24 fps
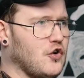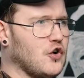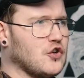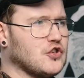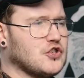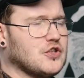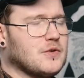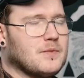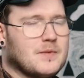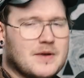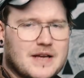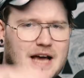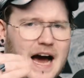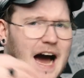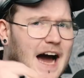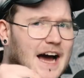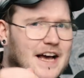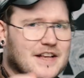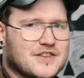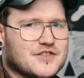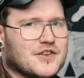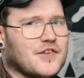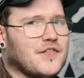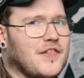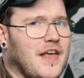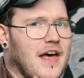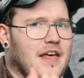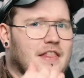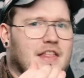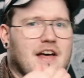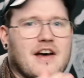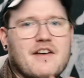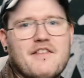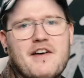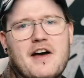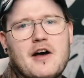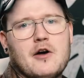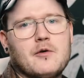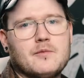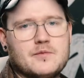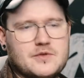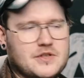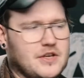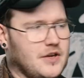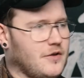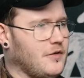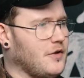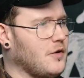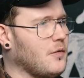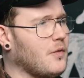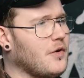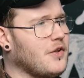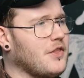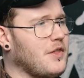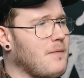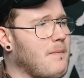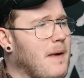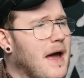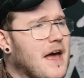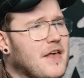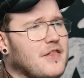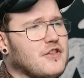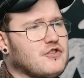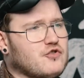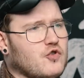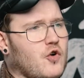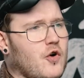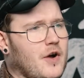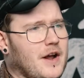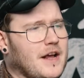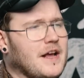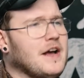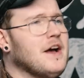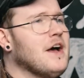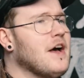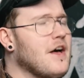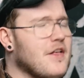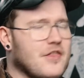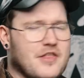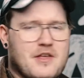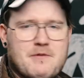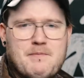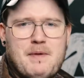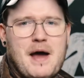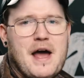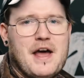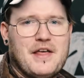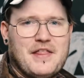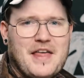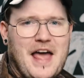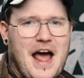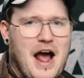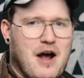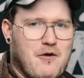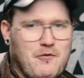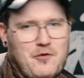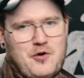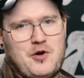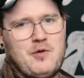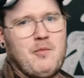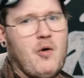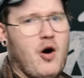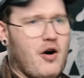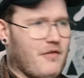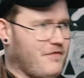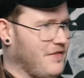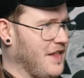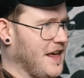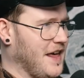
got some guides on there that have helped you. You want the better the drawing, the better the outcome of